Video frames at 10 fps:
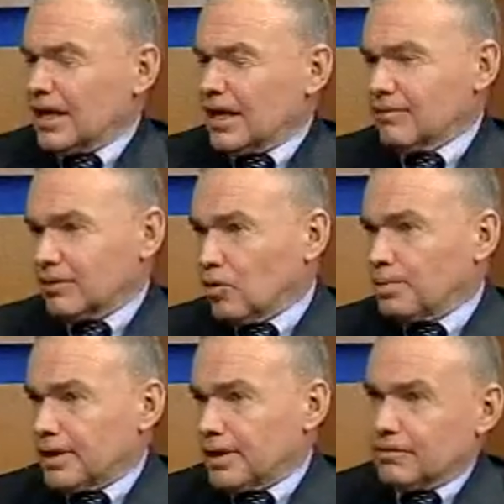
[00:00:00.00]
of an
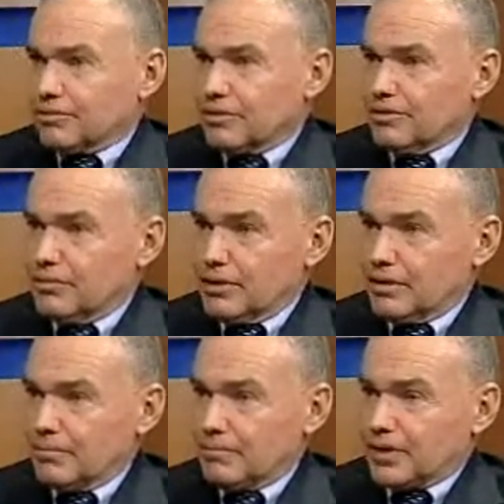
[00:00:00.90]
open house, if you
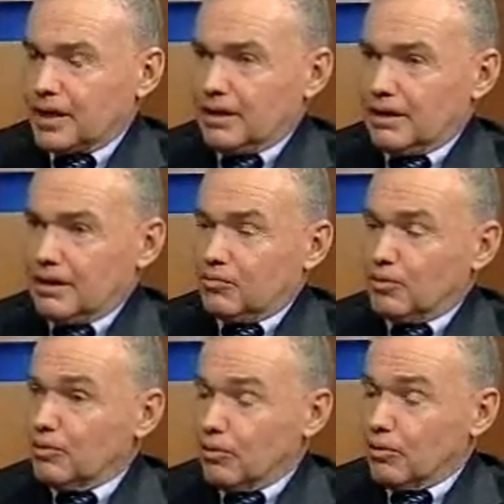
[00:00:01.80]
will.
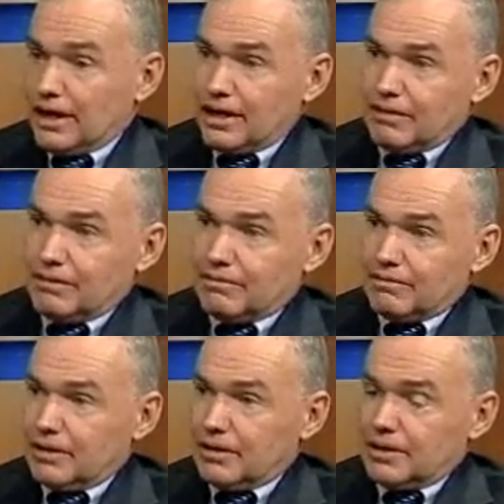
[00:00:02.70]
We will
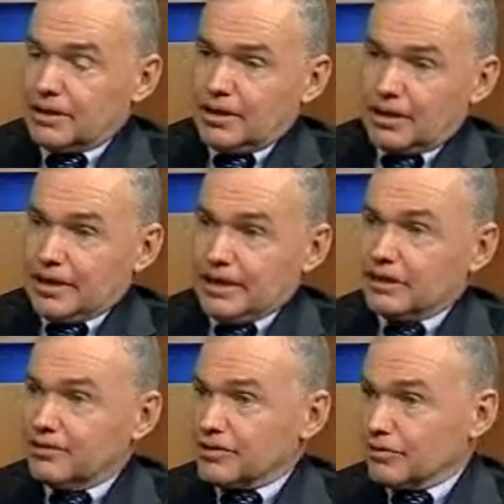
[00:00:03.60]
have
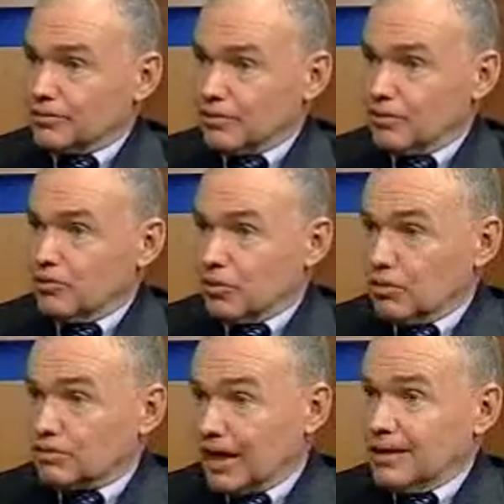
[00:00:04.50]
individuals who
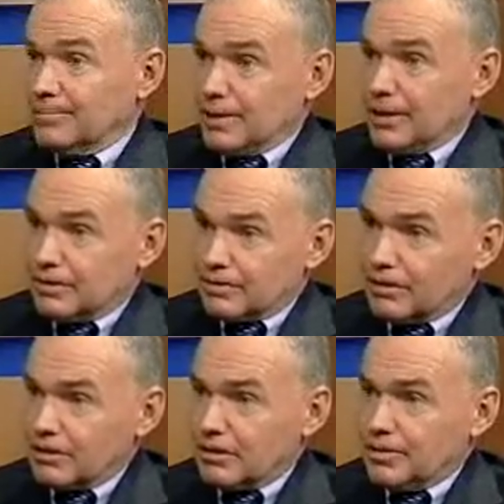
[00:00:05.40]
will type into the
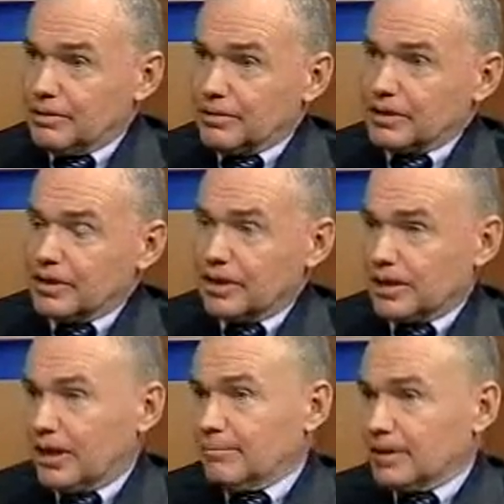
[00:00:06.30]
computer
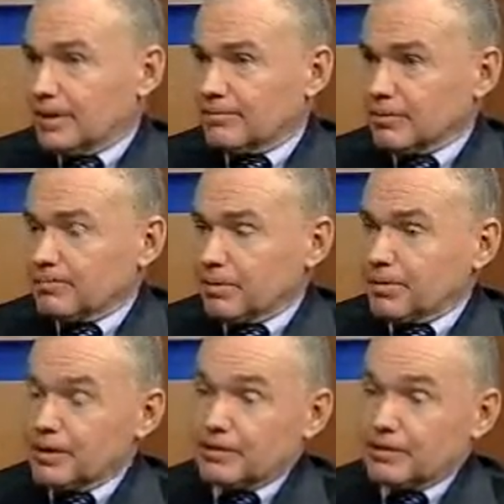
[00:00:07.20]
comments from the public.